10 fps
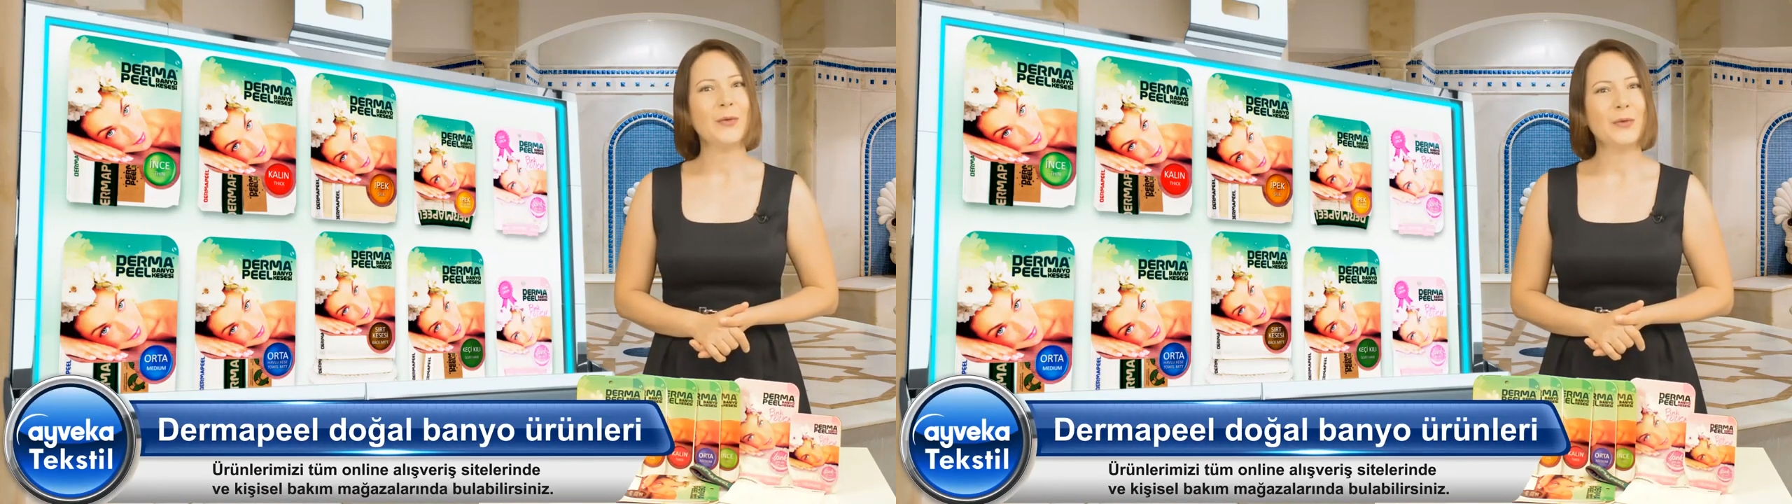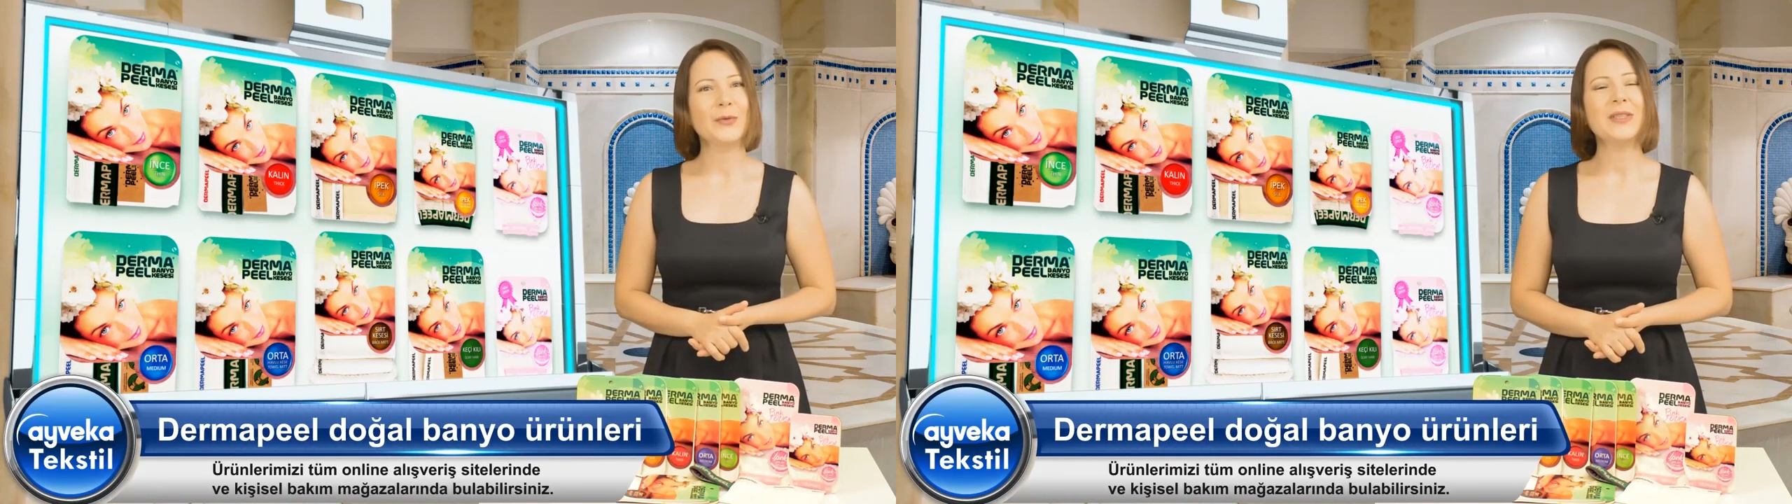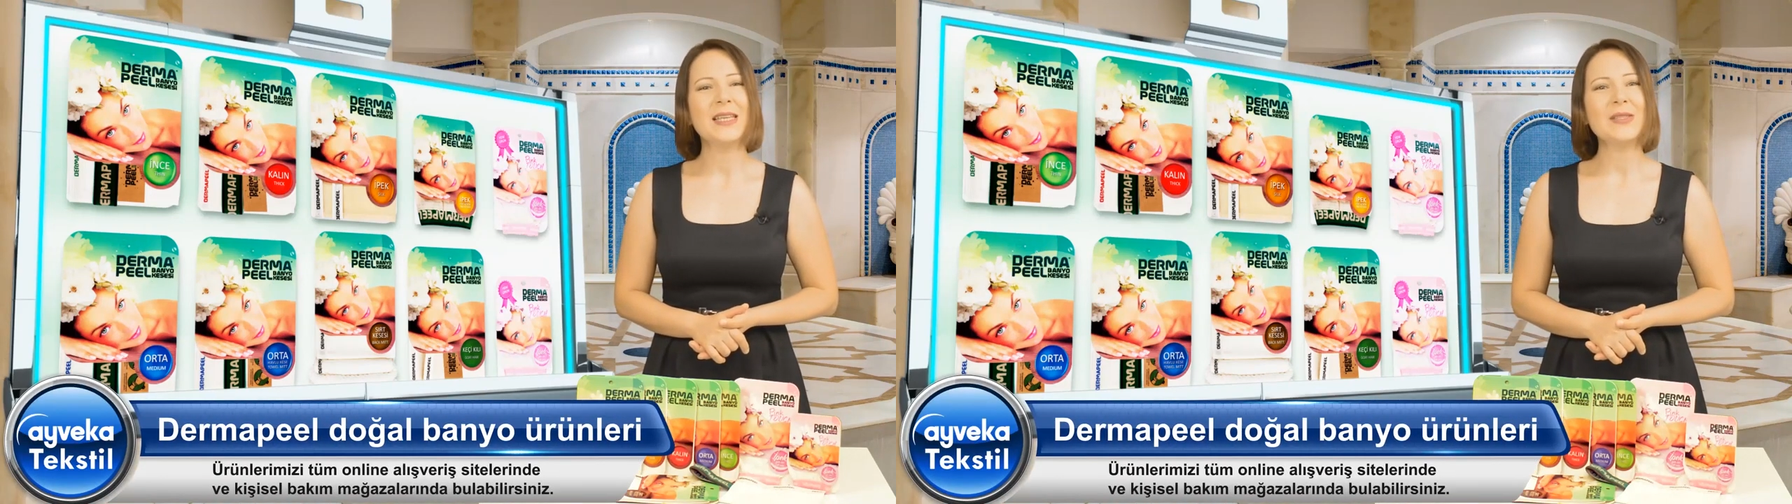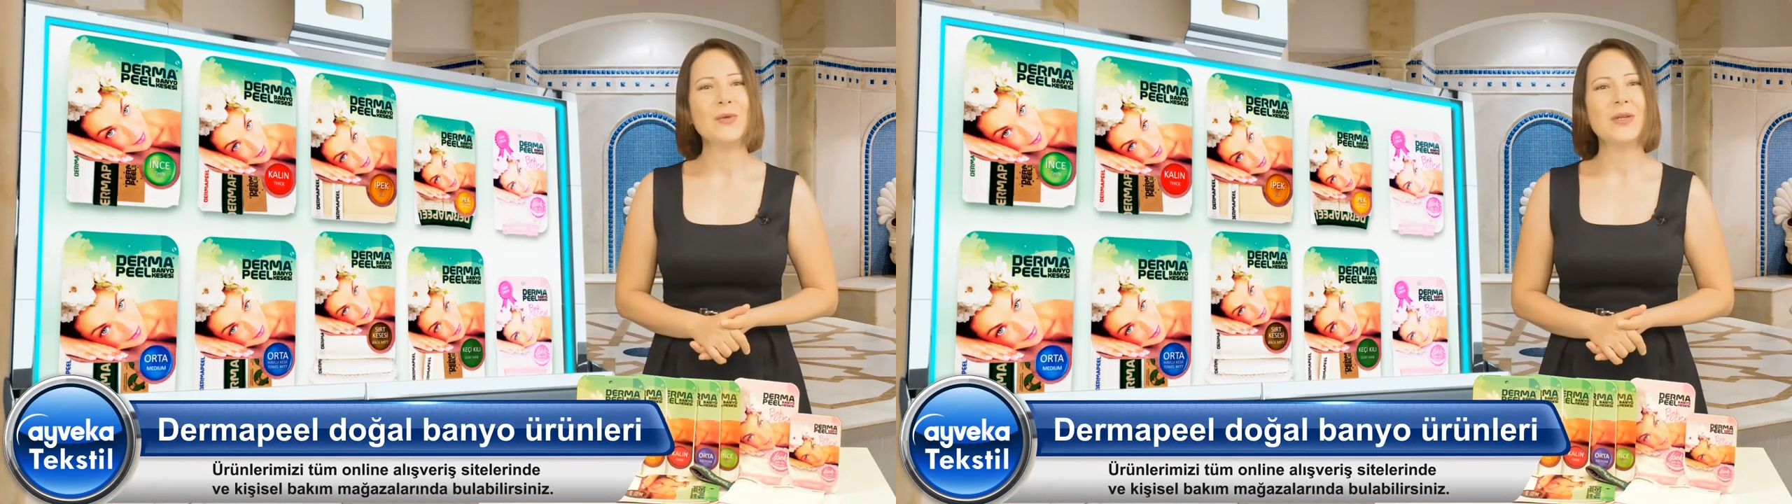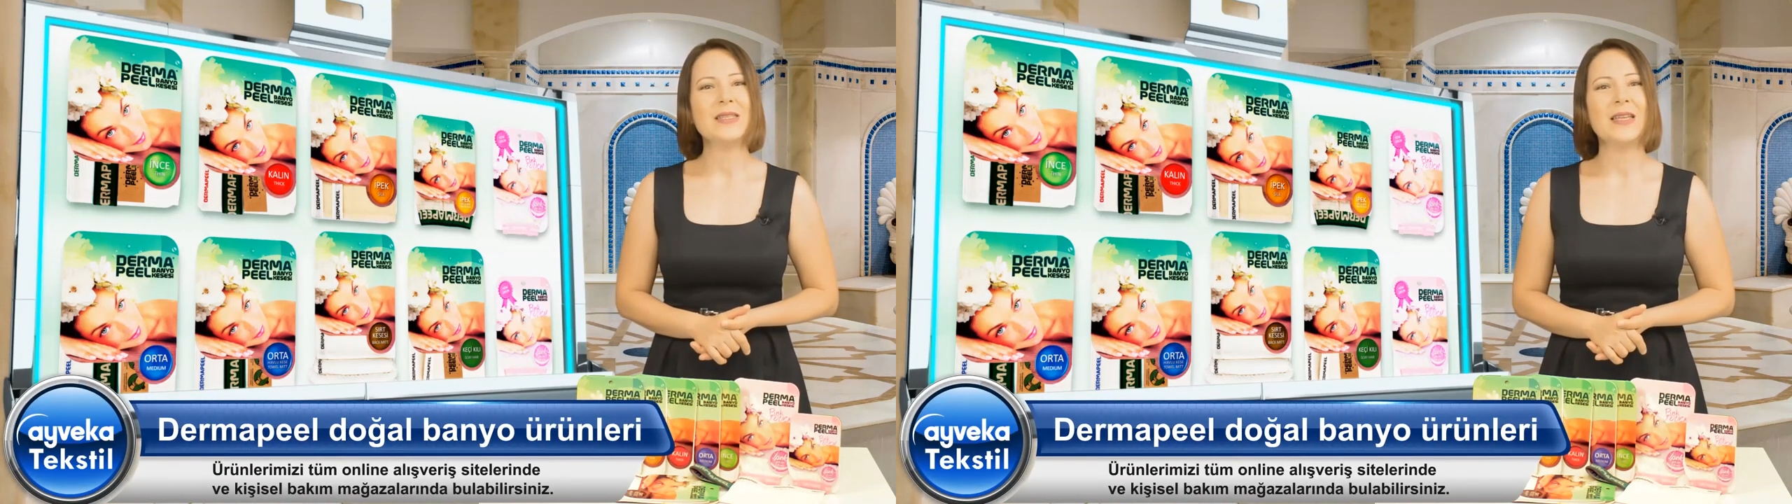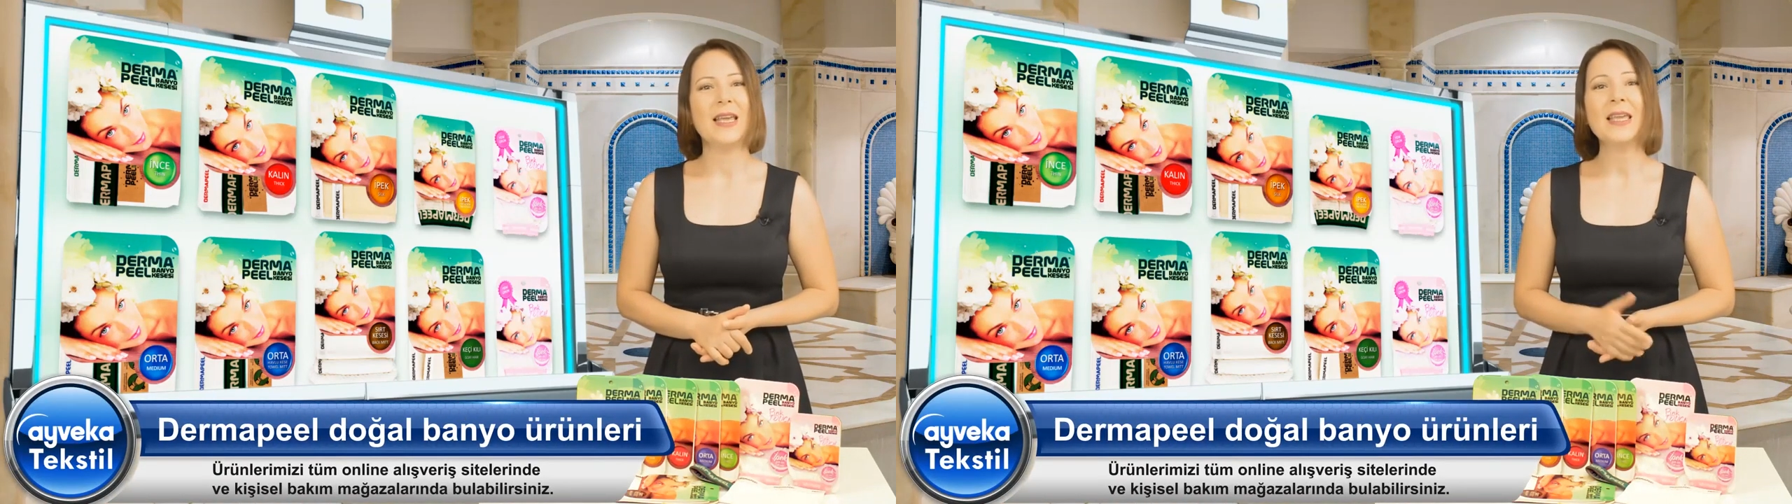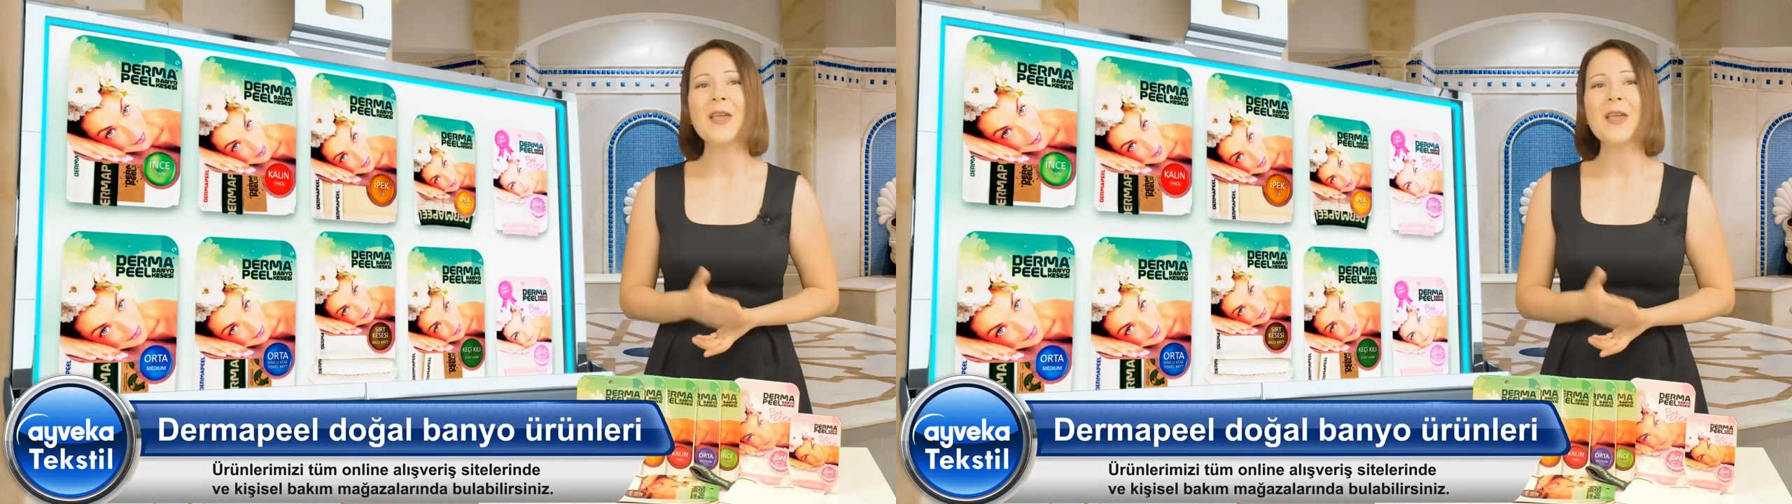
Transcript: needs of its customers